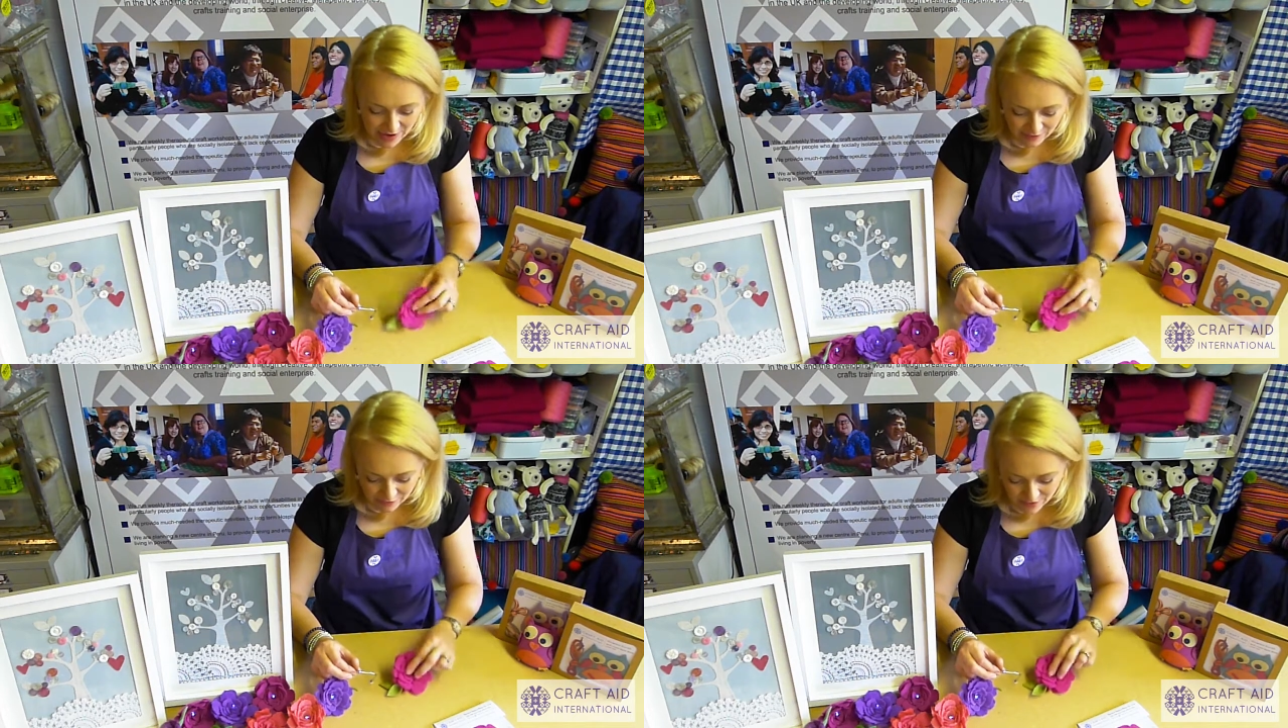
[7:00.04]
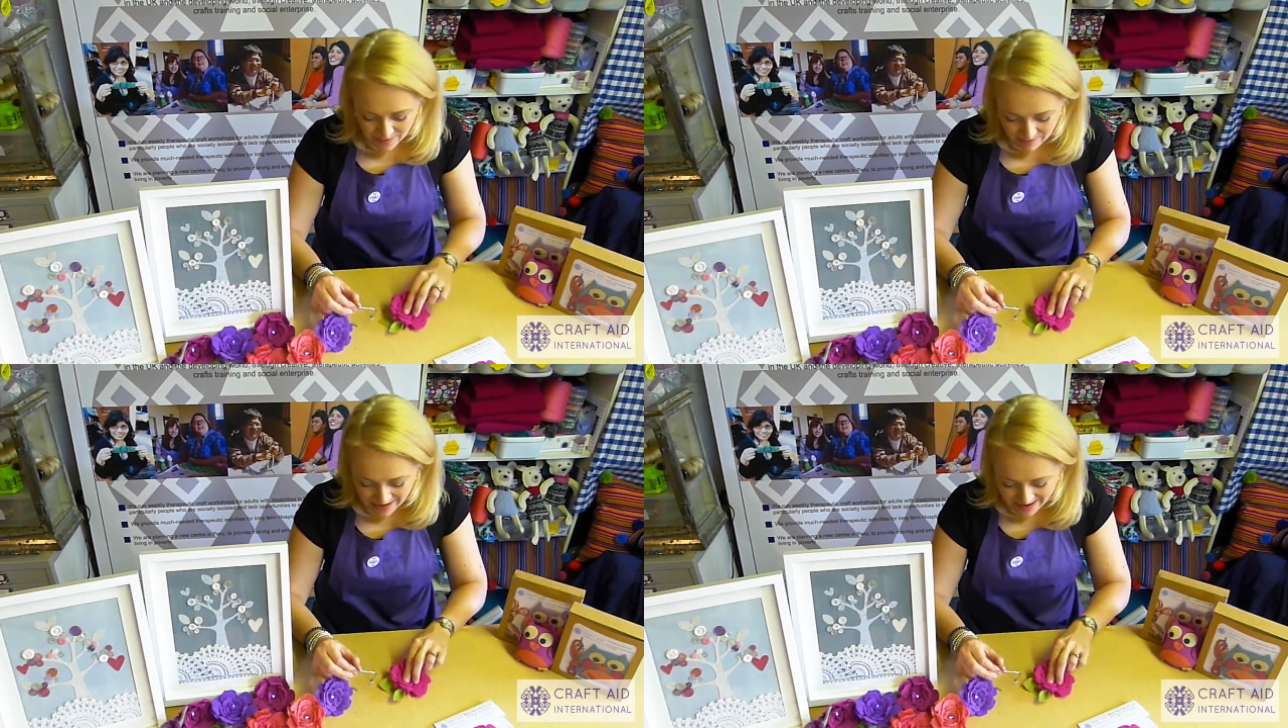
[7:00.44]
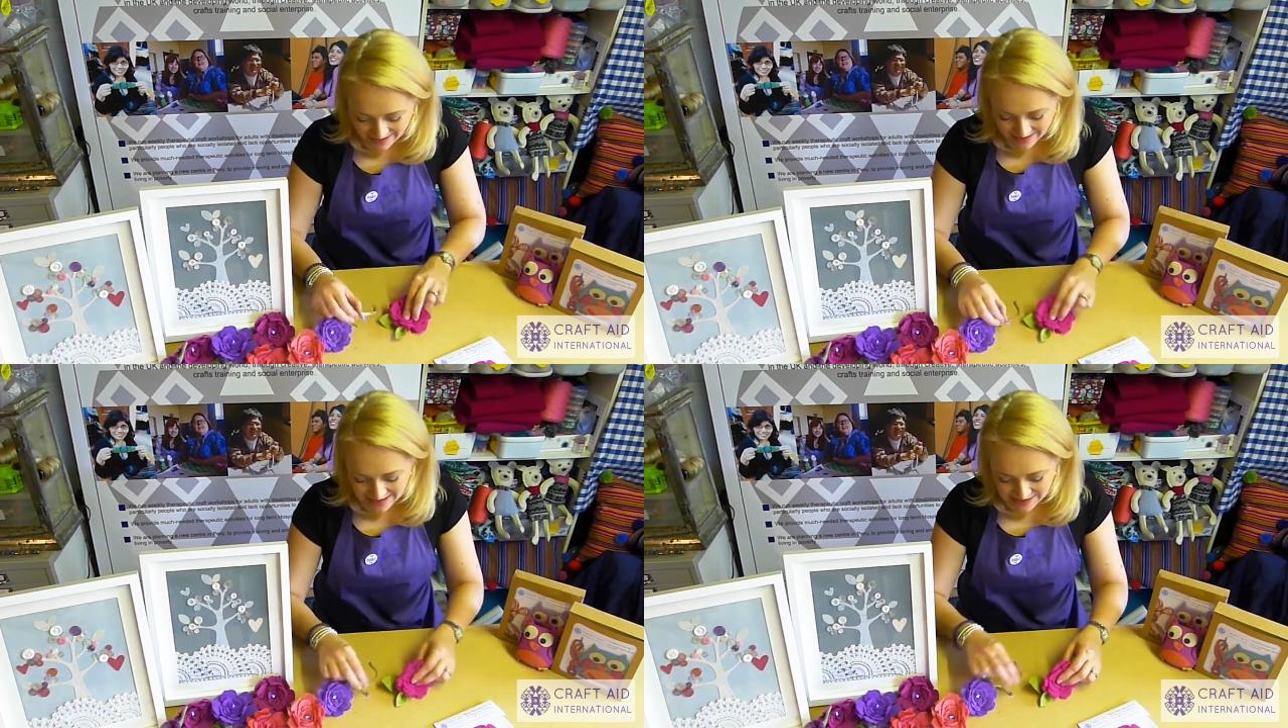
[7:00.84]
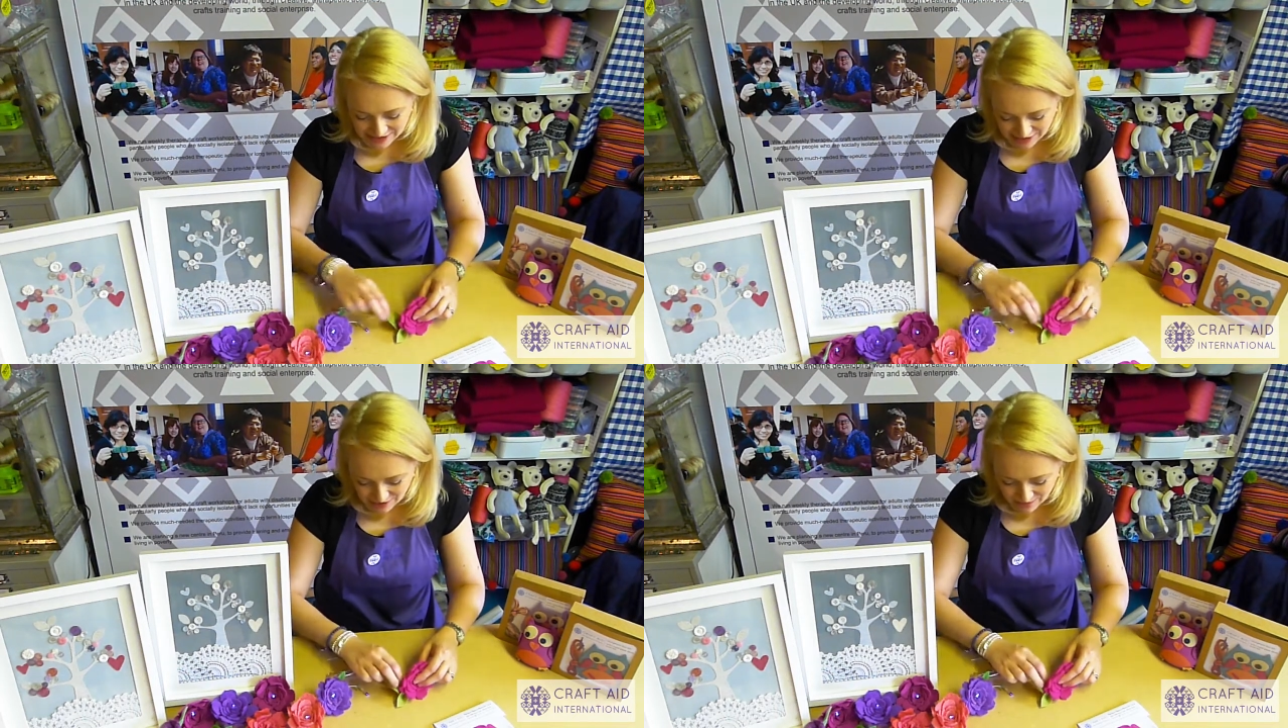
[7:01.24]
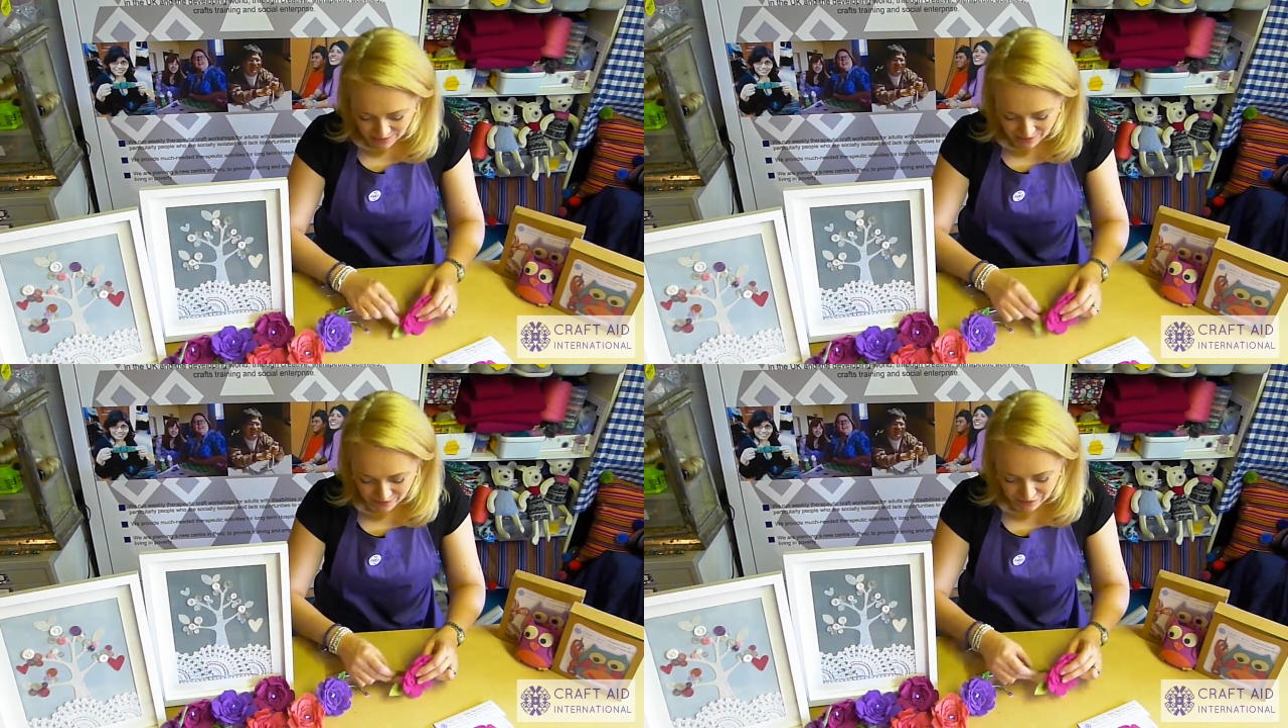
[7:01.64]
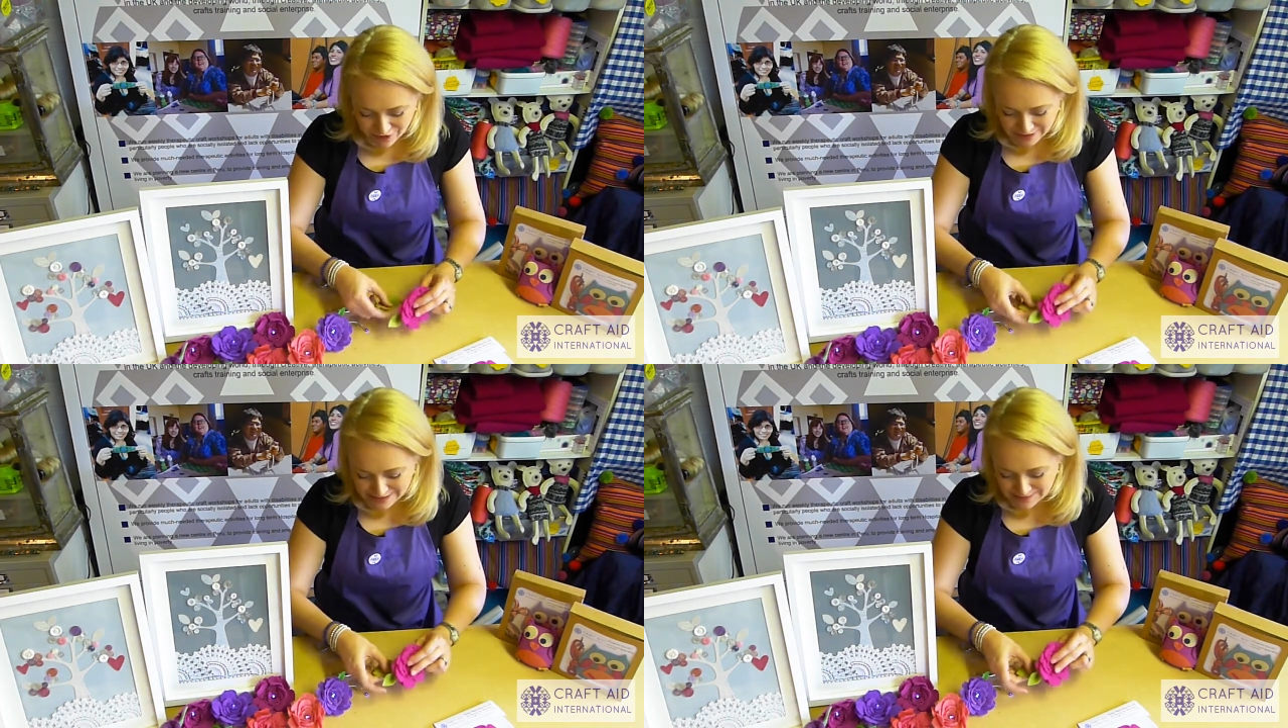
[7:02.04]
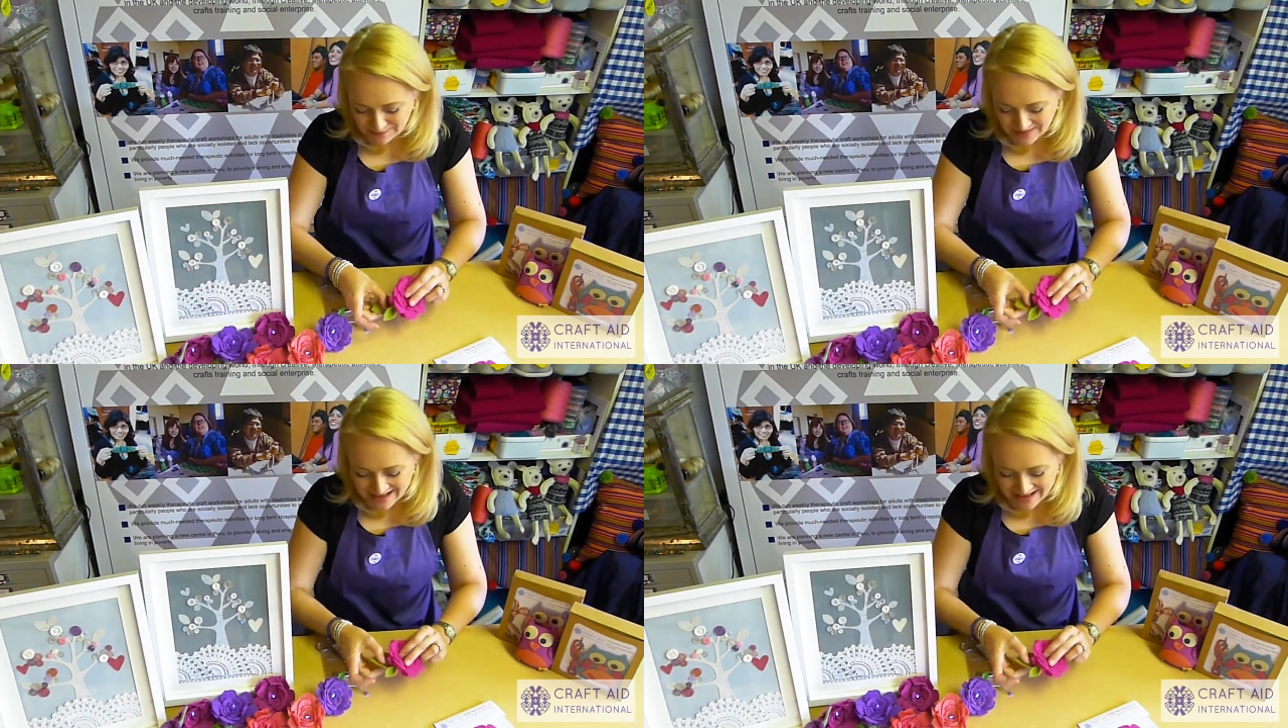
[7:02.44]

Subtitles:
from the back to the front.